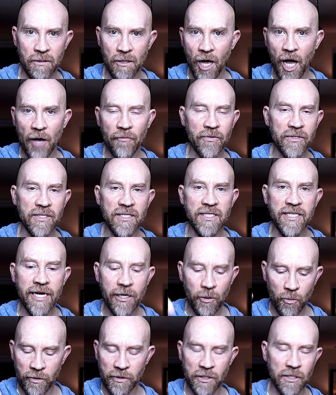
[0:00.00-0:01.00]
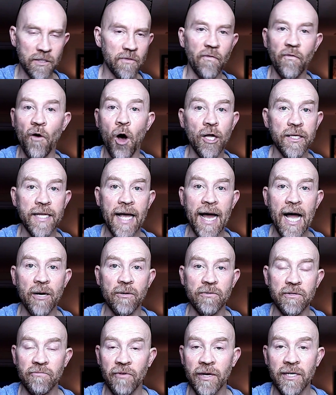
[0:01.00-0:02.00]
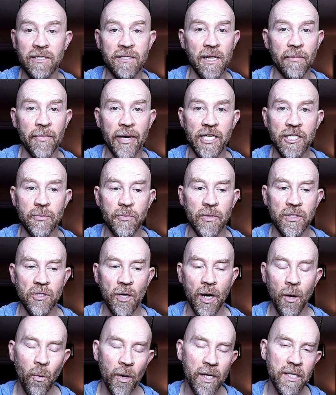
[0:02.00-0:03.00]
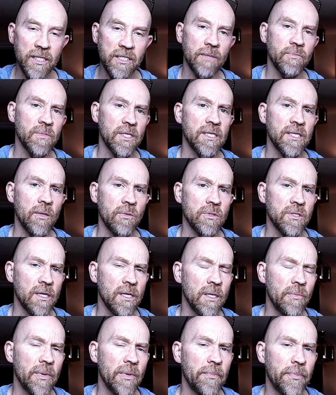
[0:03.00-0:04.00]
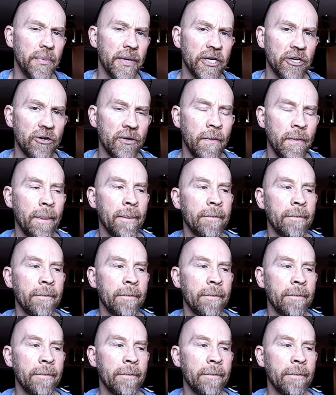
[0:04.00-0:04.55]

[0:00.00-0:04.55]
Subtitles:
off a stair, it would just fall down right into the basement. So I wanted something that was a little bit bigger.